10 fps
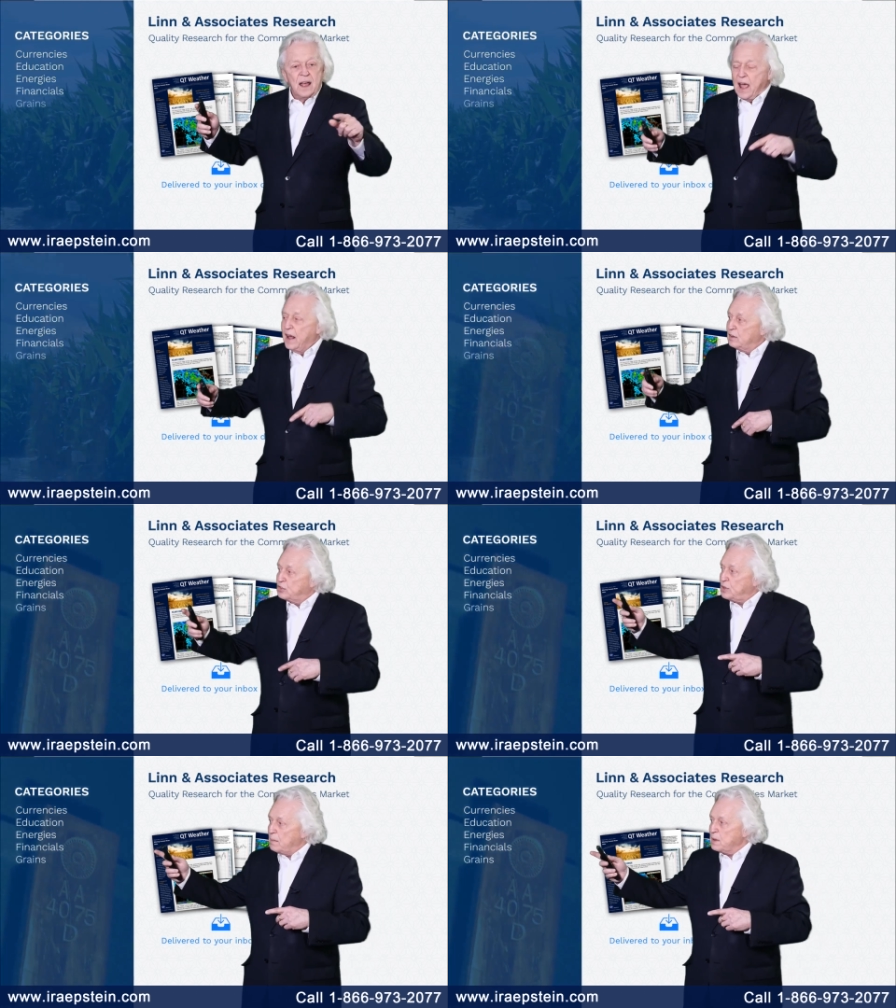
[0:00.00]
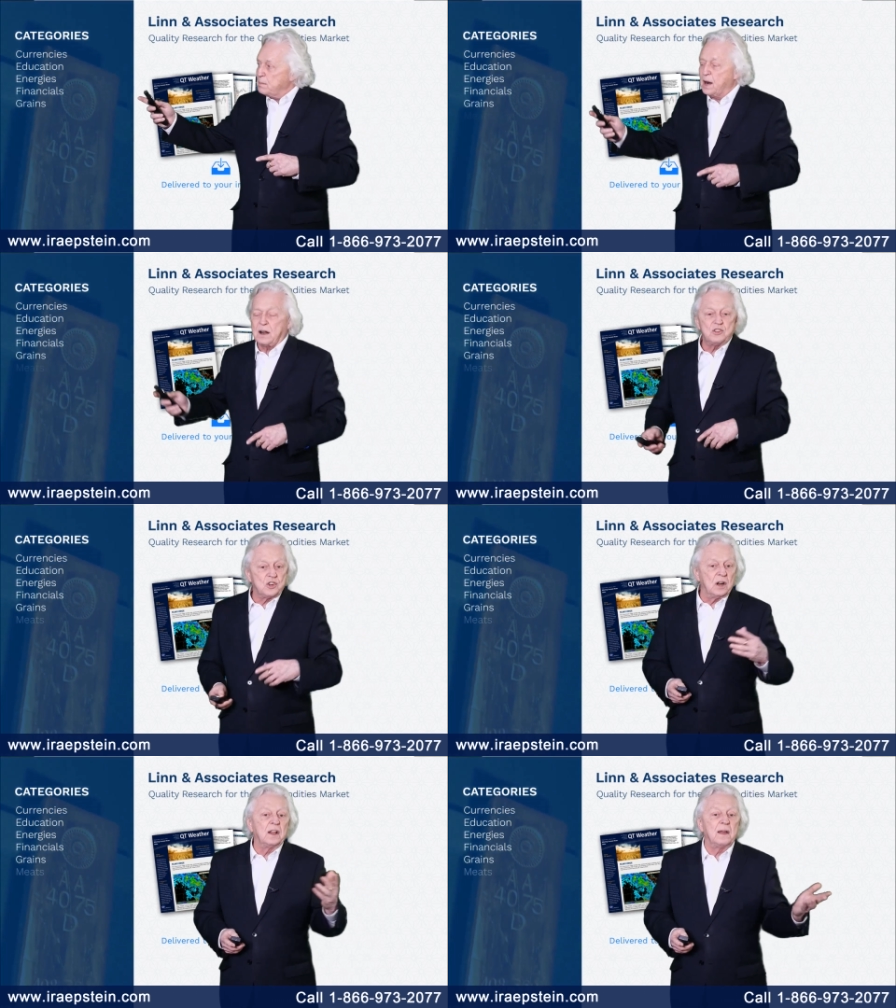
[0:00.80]
And in some of the markets, you're
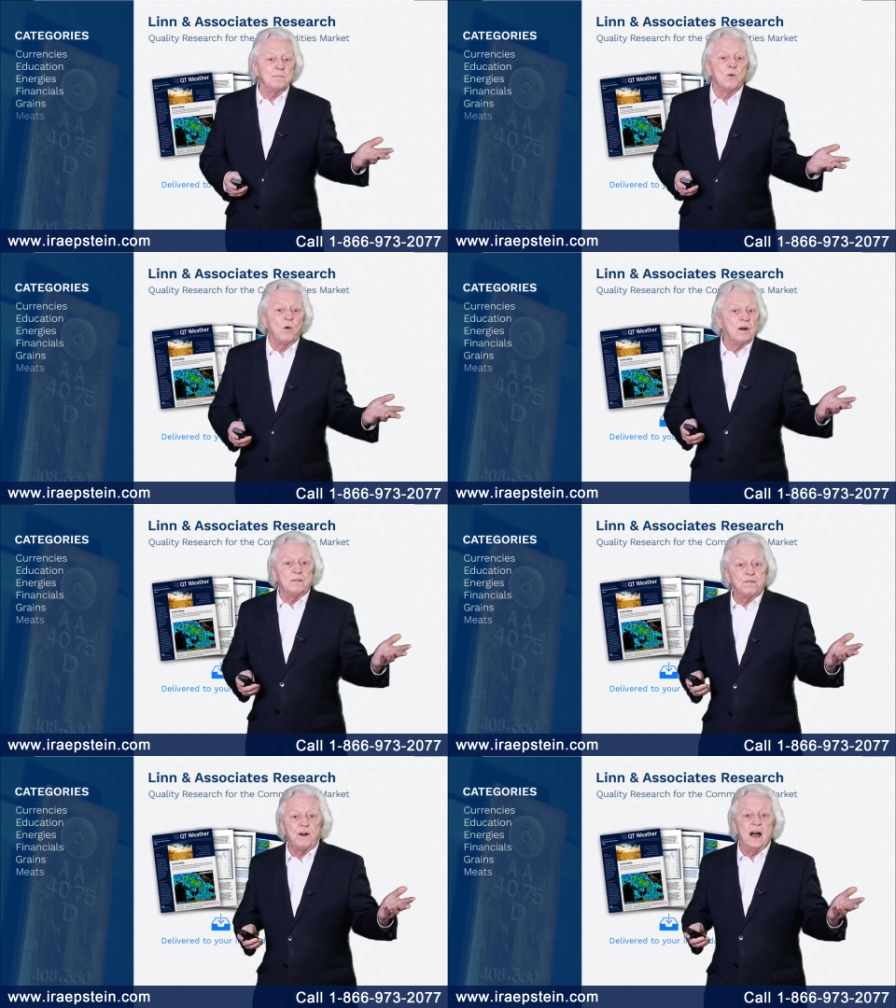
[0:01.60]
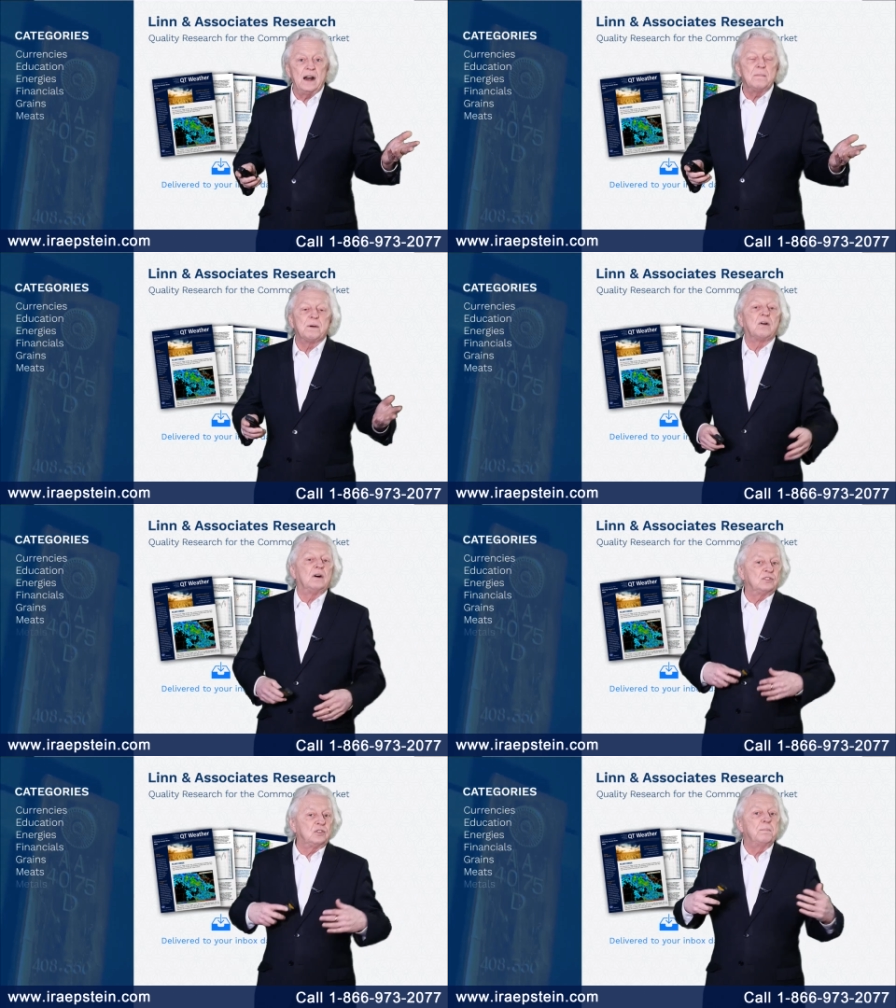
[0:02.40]
going to get more on Friday
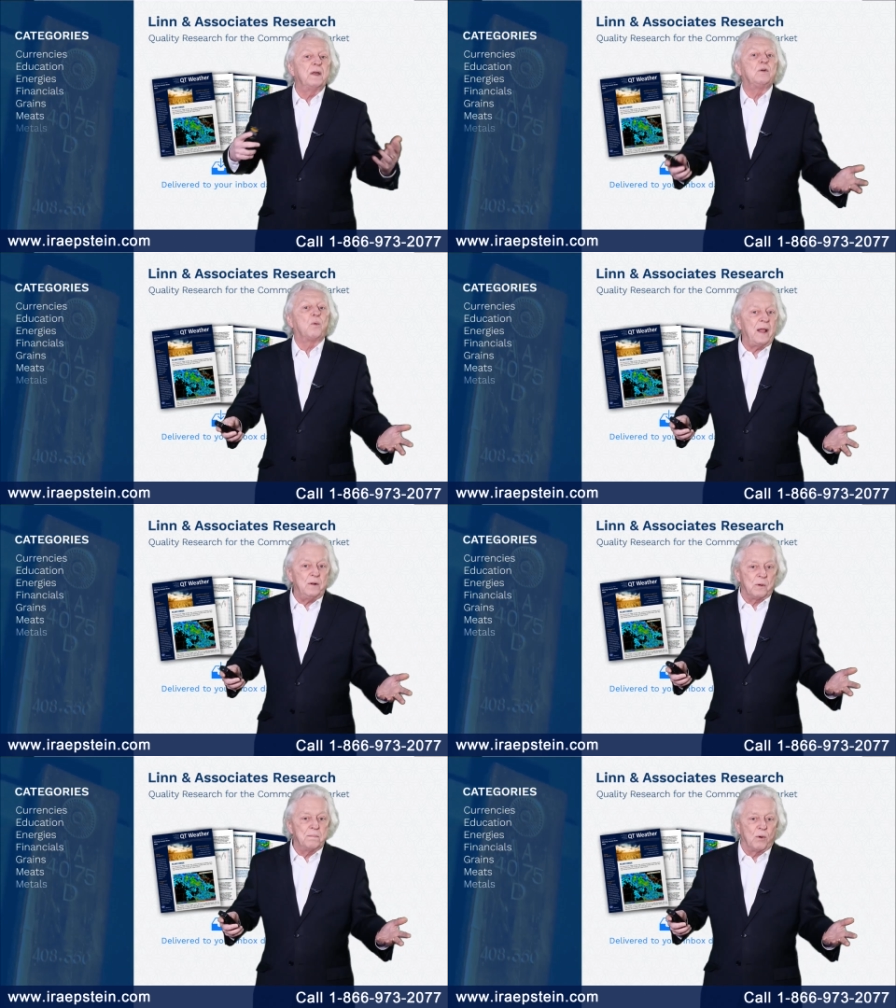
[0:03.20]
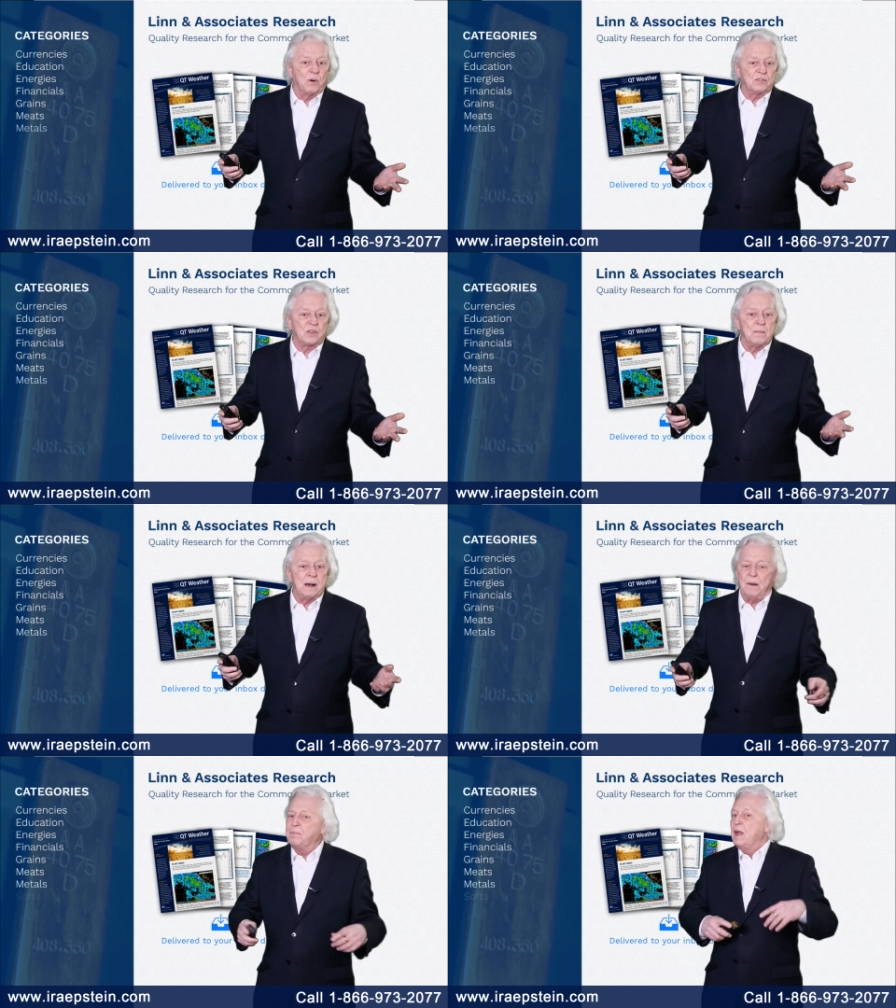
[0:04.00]
because the big grain reports come
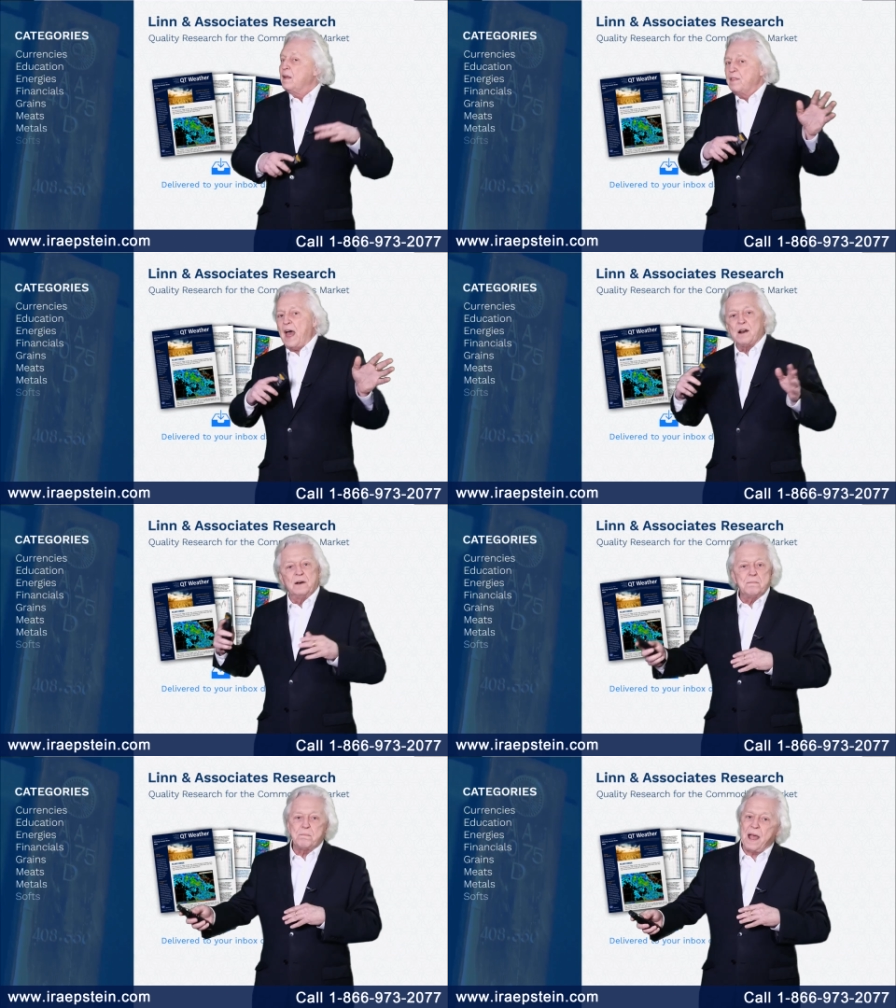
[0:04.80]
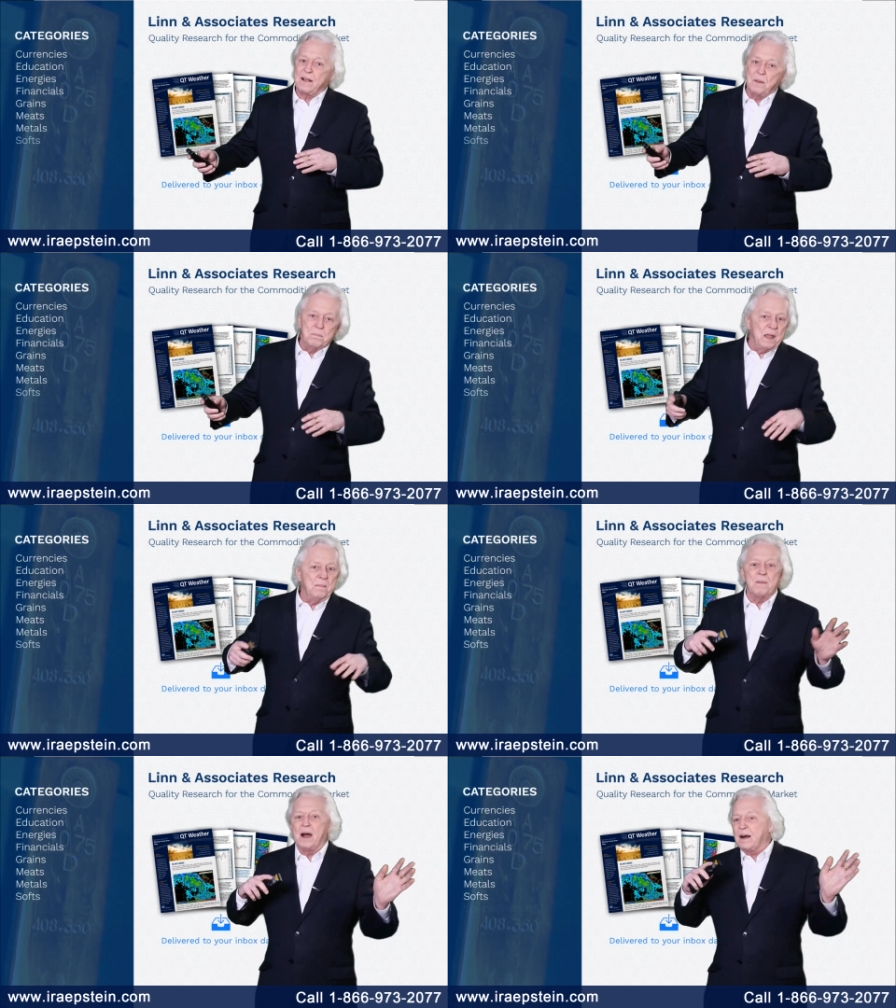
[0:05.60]
out. That'll impact the
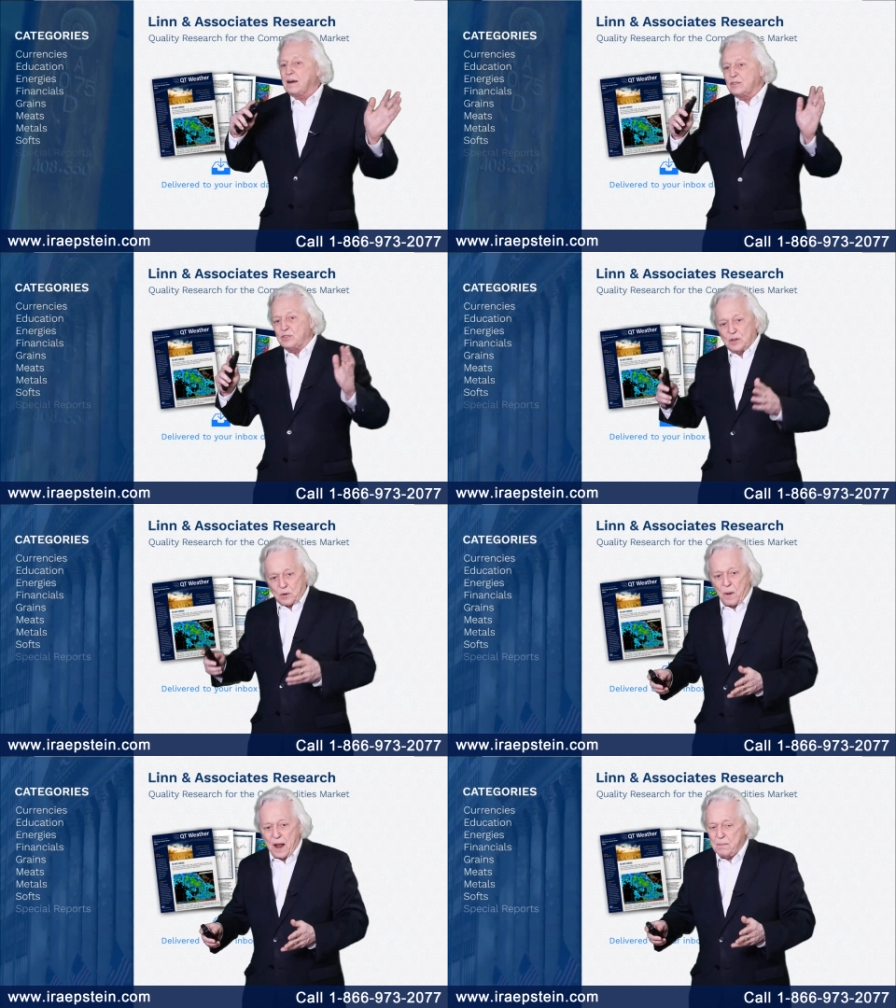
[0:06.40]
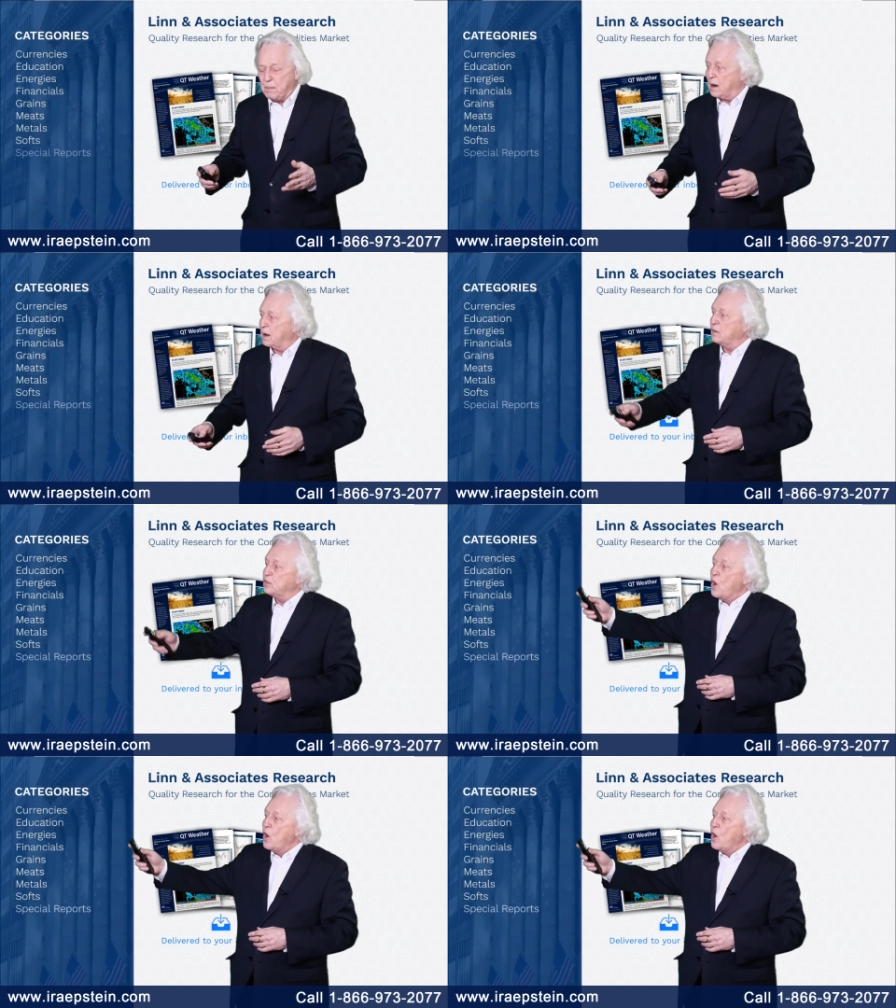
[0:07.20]
meat markets and the grain markets.